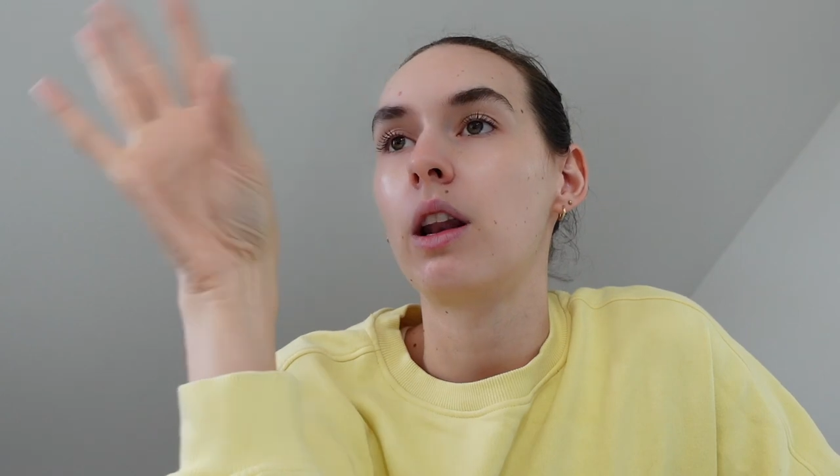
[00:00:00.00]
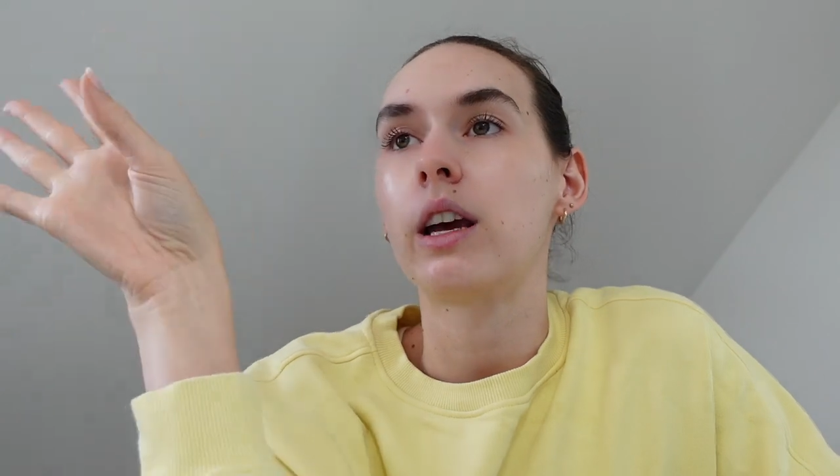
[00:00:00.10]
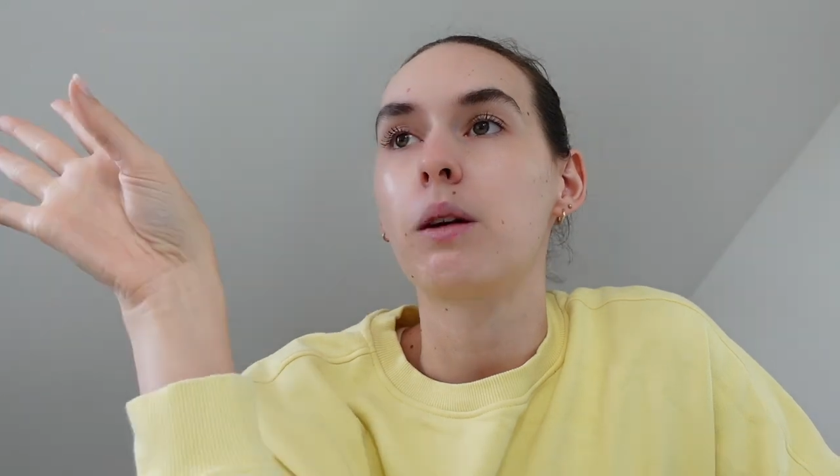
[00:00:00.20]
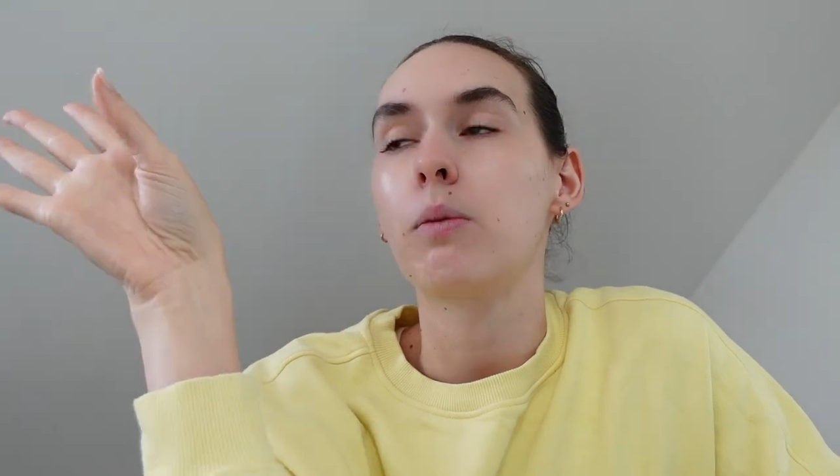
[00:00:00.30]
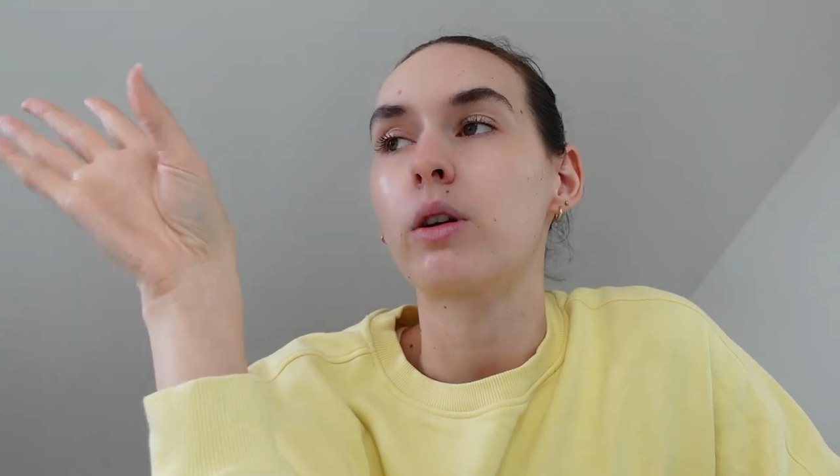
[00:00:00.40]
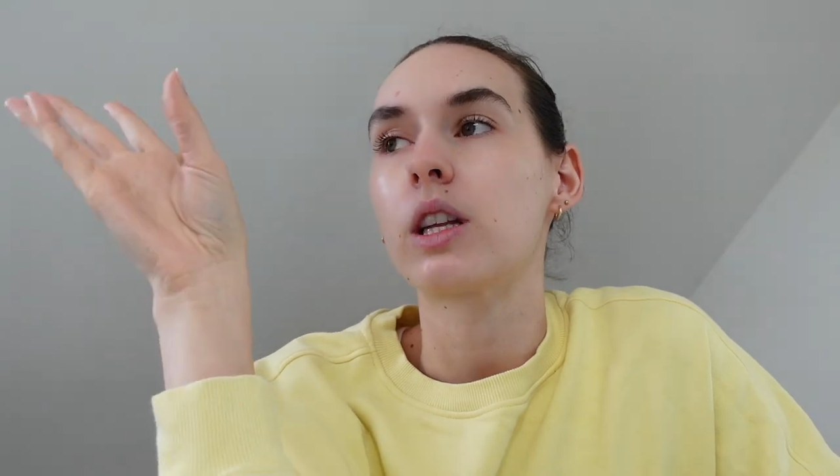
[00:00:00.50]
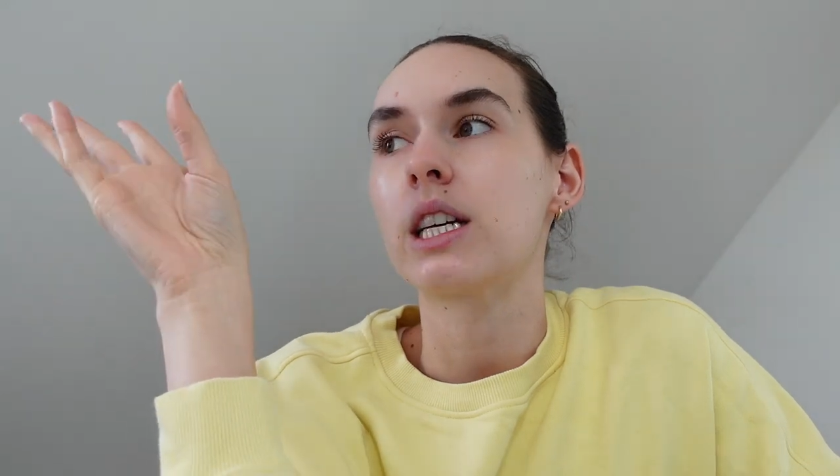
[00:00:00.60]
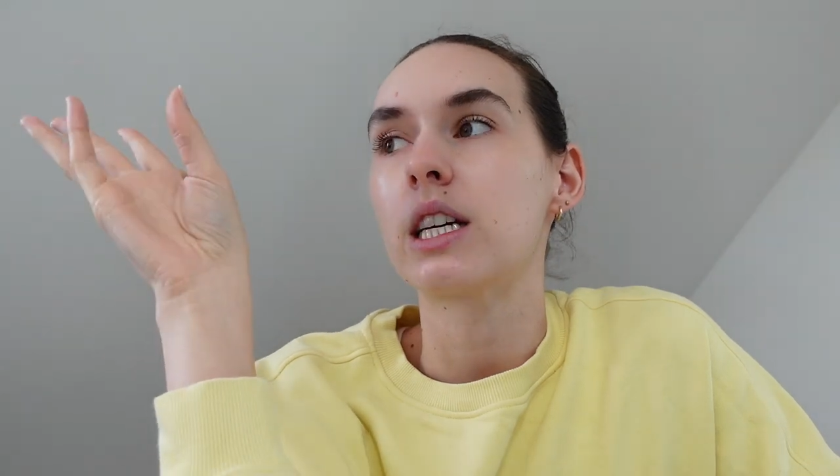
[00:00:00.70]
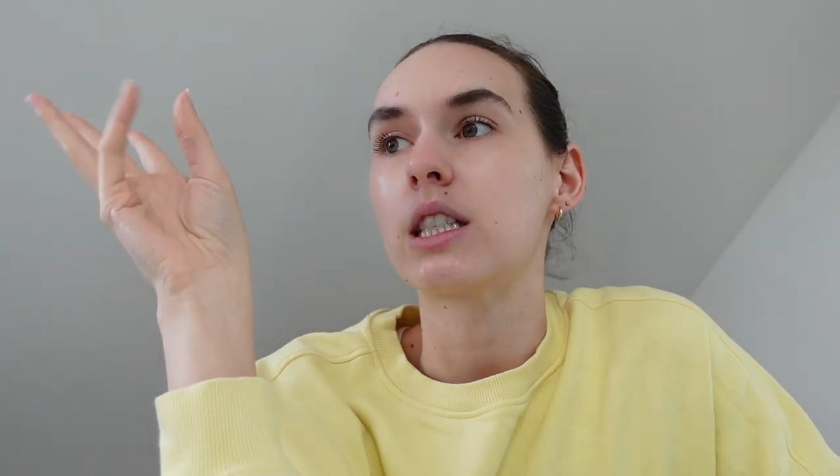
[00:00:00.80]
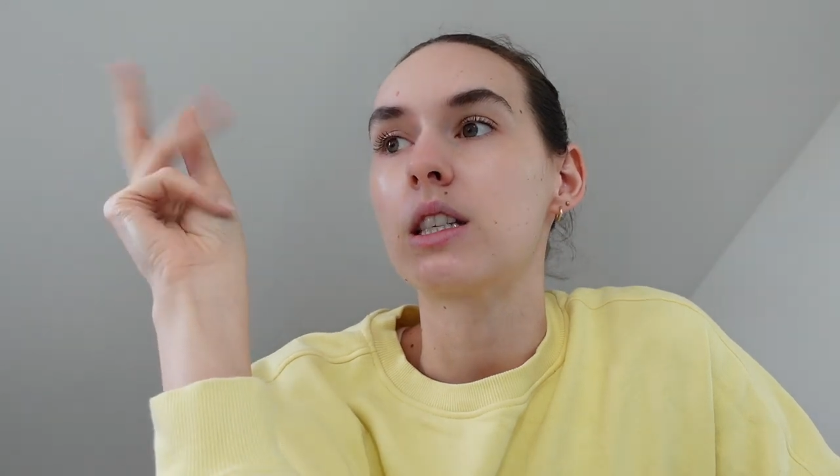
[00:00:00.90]
like book the
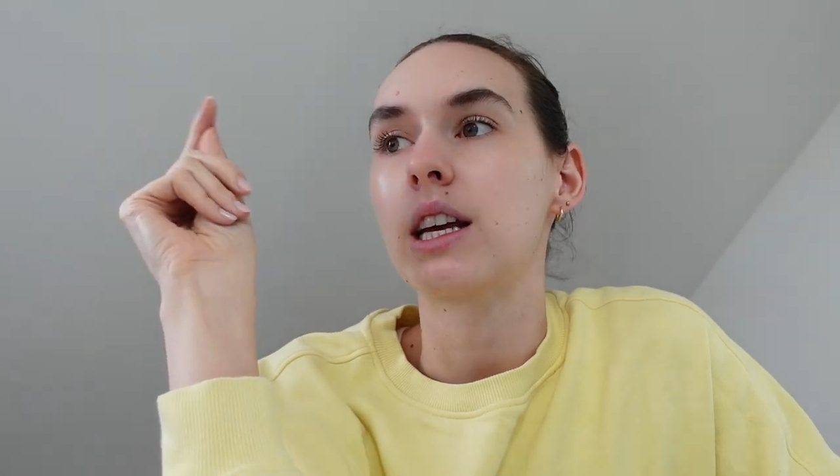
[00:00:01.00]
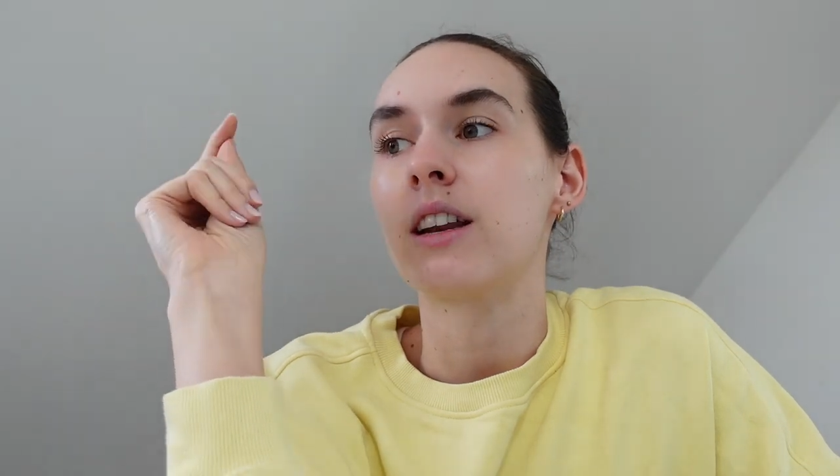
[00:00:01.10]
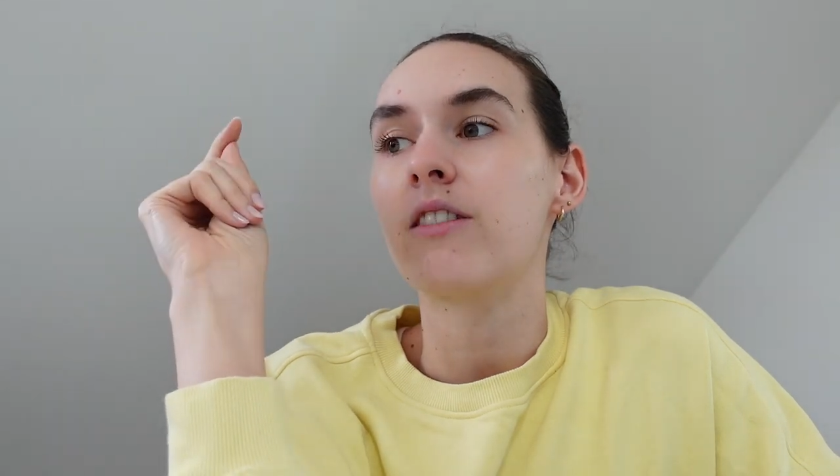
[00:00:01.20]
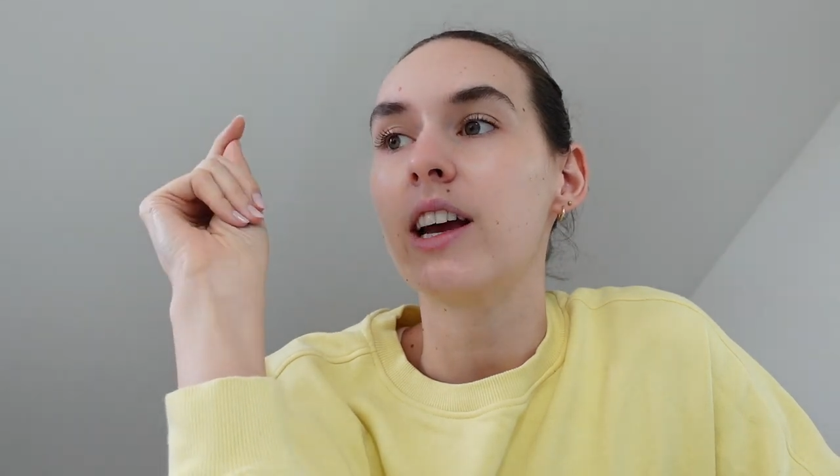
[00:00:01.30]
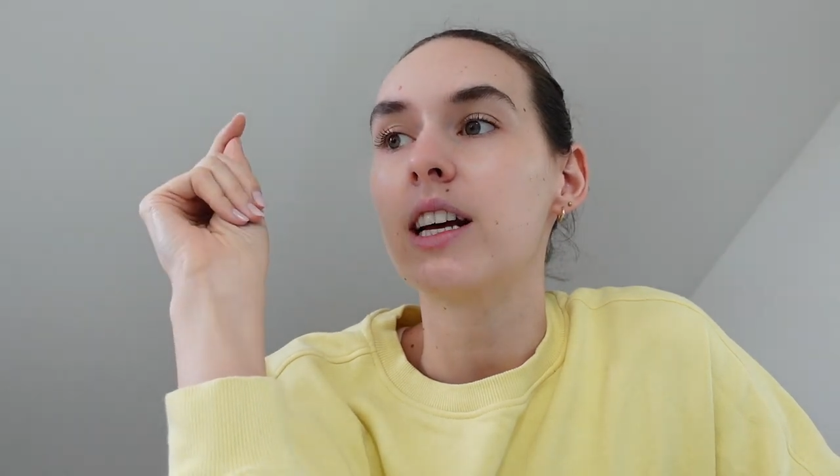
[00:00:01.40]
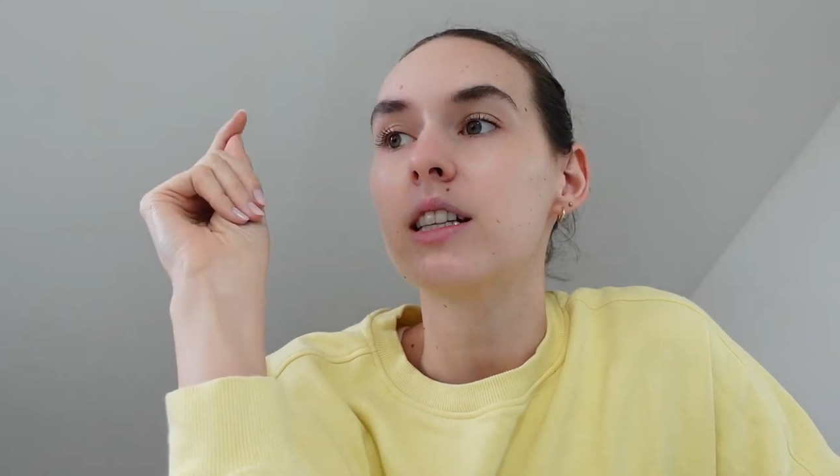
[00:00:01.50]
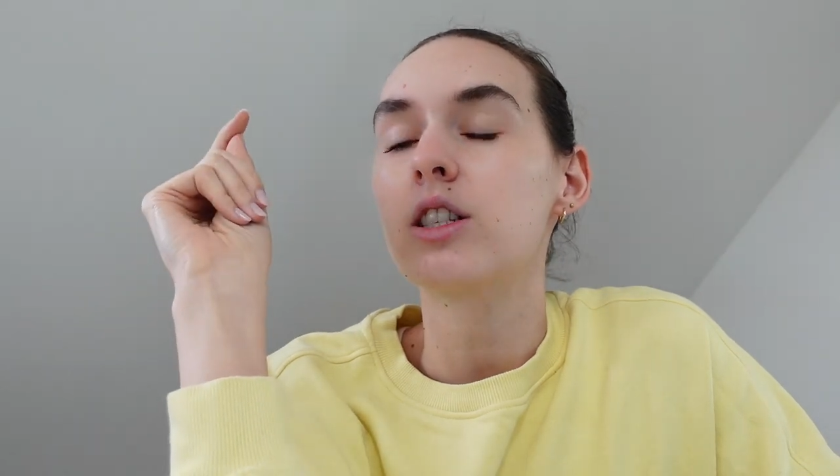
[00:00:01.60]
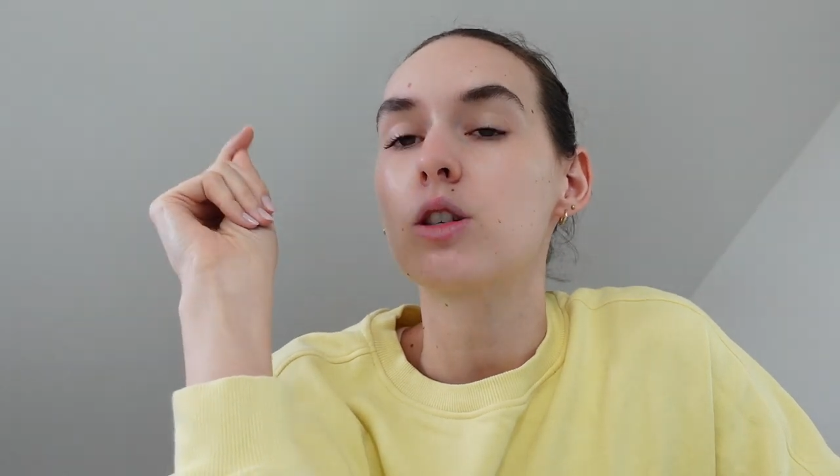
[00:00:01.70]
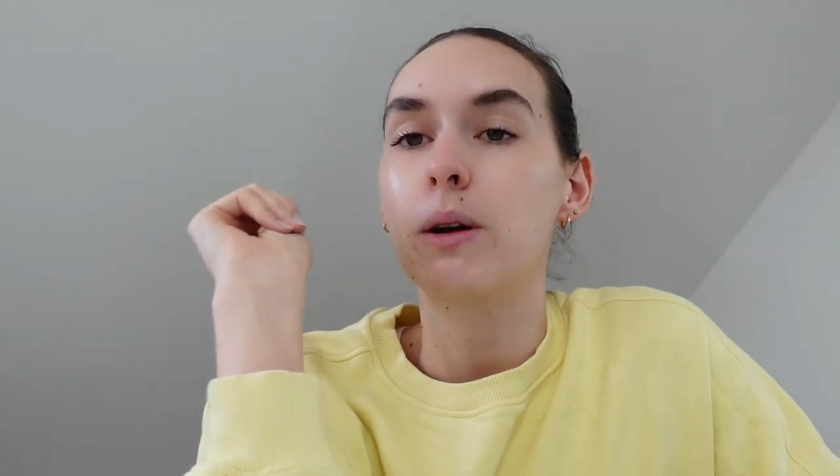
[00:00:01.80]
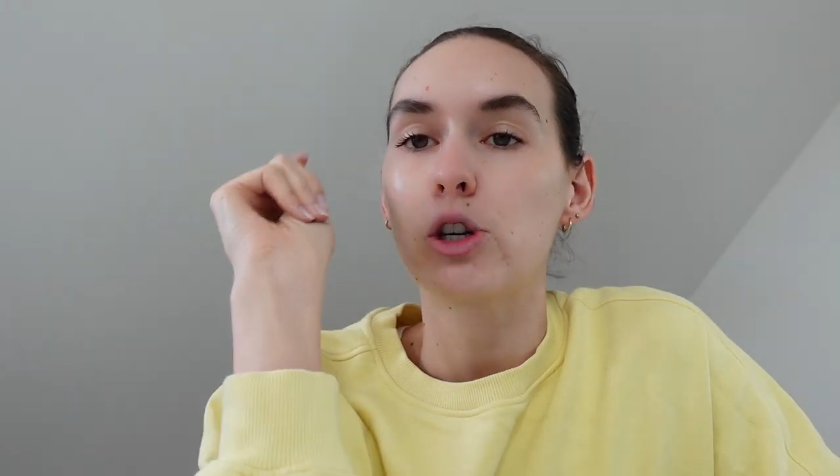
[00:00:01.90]
tickets in
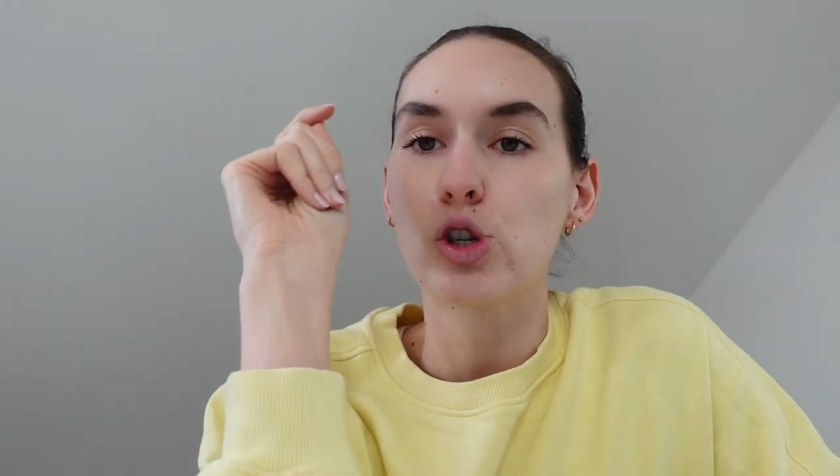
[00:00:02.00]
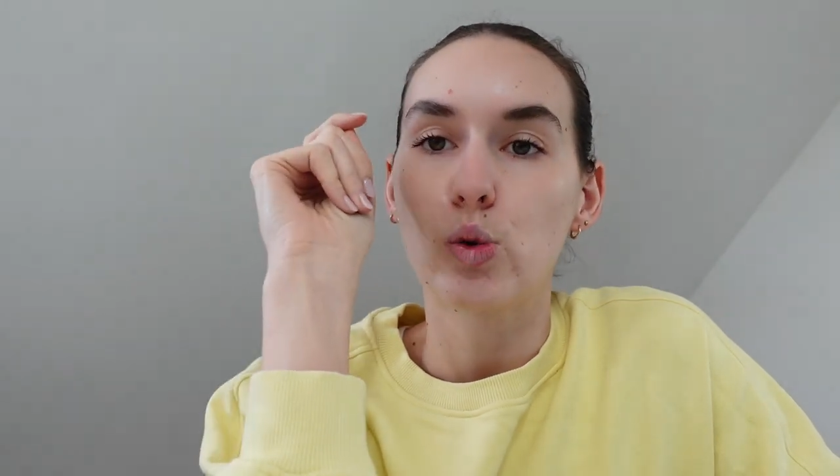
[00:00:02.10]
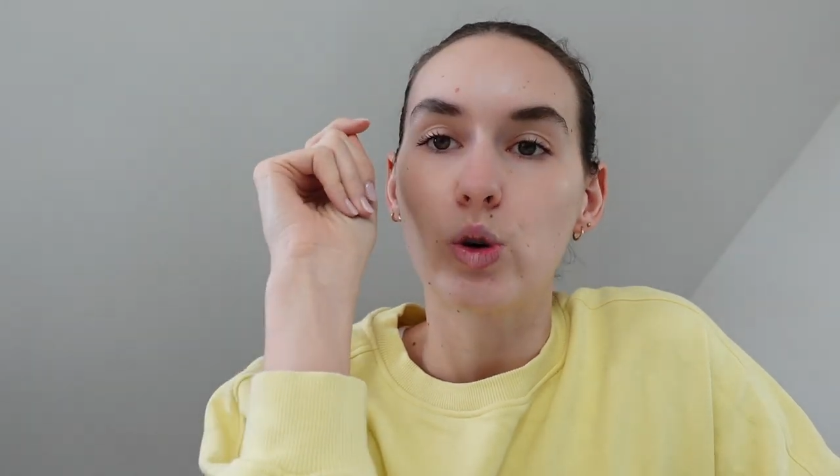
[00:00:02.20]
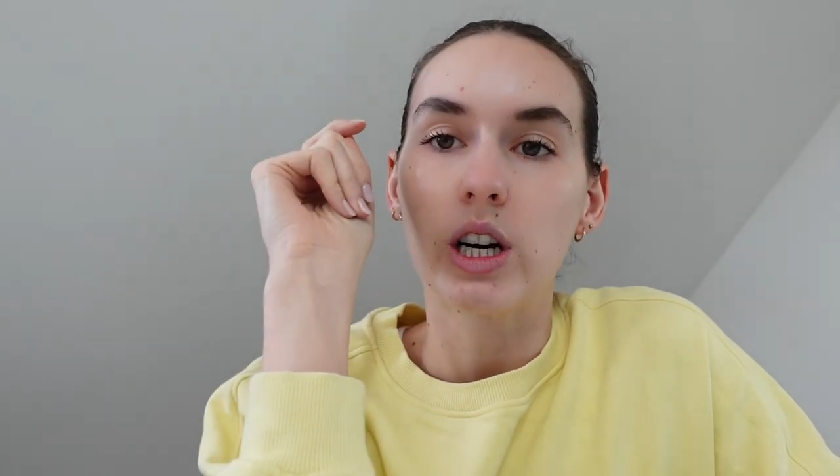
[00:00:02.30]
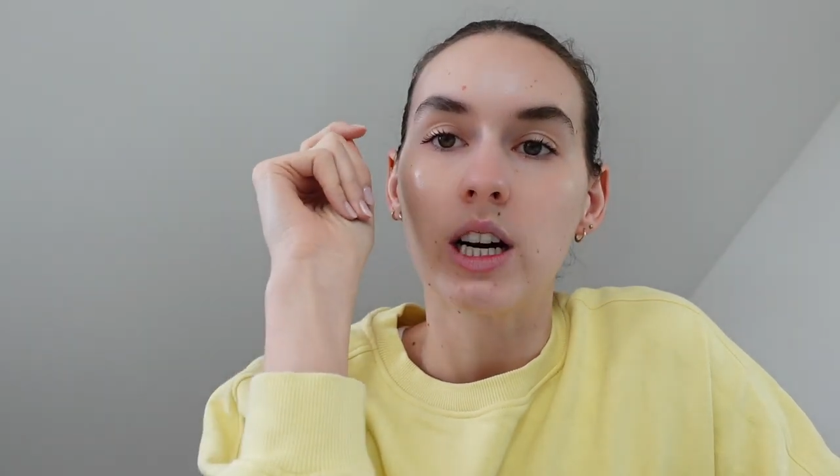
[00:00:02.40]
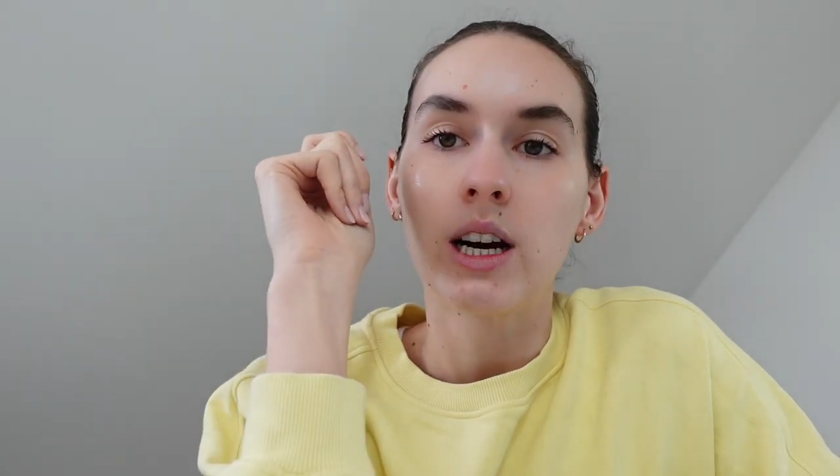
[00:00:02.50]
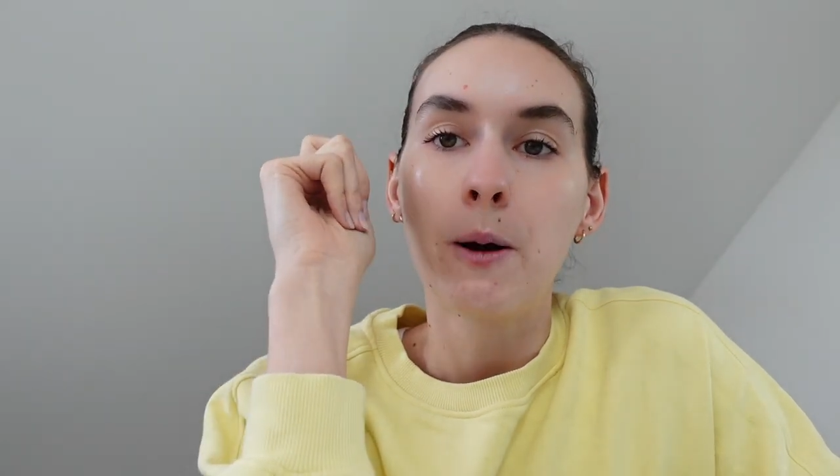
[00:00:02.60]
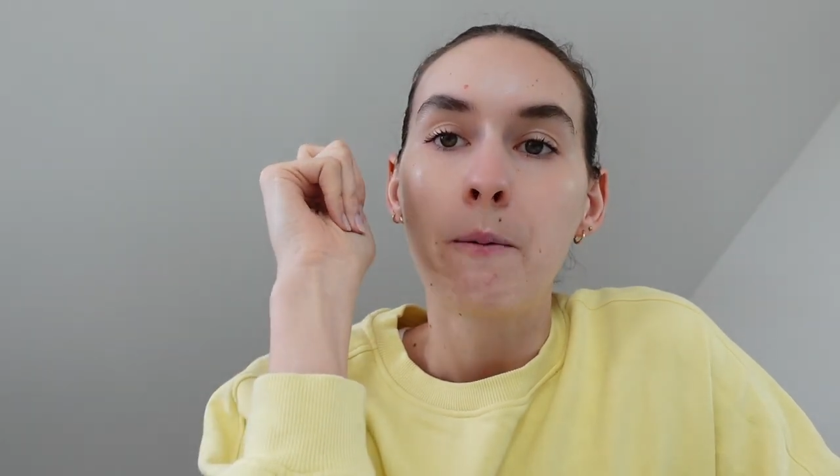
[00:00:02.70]
advance to make sure